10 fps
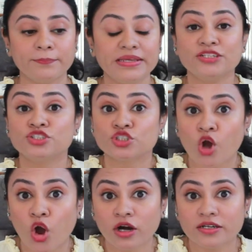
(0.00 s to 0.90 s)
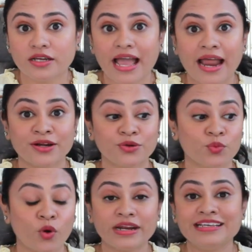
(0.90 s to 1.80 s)
be shocked at
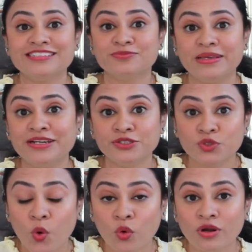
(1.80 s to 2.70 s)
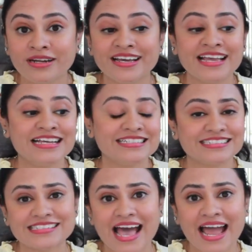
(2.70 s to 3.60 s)
what he's being told,
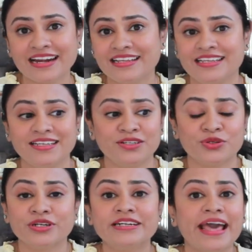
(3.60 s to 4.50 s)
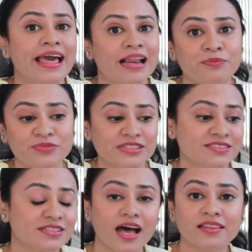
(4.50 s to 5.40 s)
sad he couldn't help
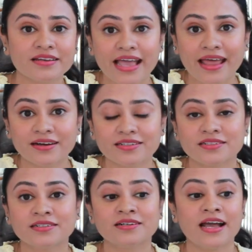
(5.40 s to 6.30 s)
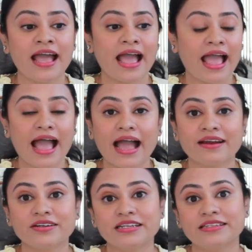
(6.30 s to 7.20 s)
this other character,
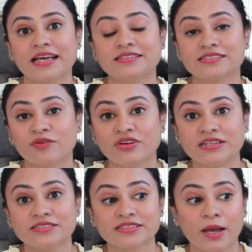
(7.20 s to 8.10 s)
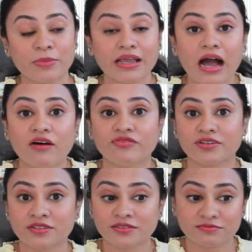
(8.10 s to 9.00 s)
angry that someone is coming
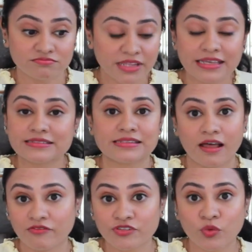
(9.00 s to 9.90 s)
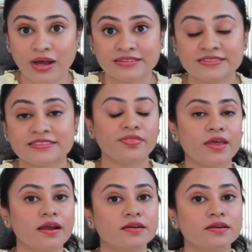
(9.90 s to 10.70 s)
after his loved ones. There